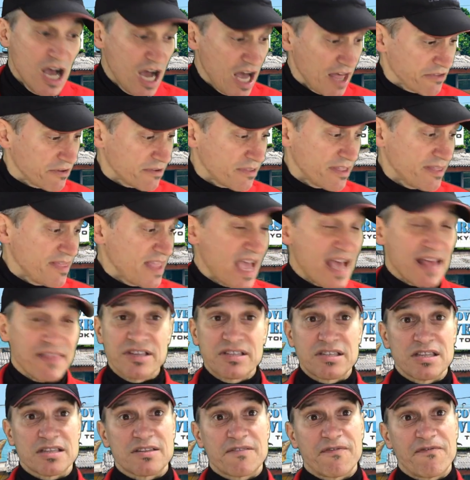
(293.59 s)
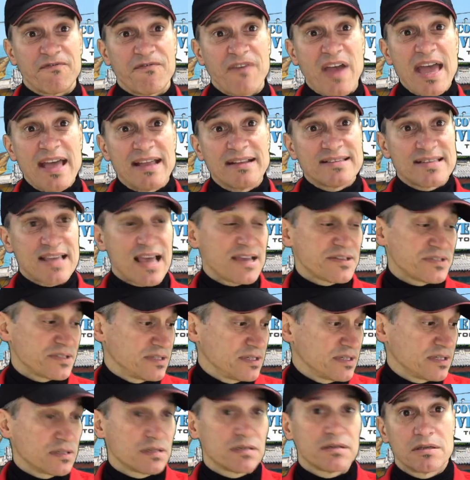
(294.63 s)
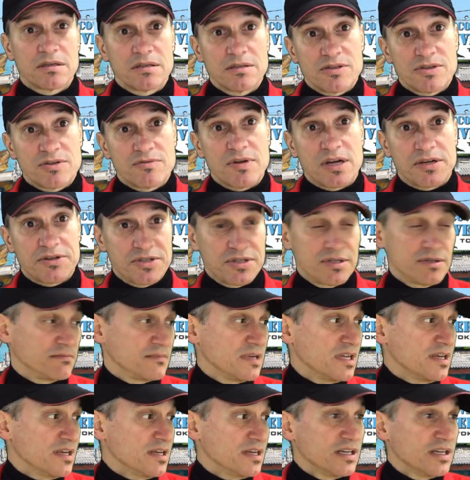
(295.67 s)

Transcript: Other than that, this is fantastic construction.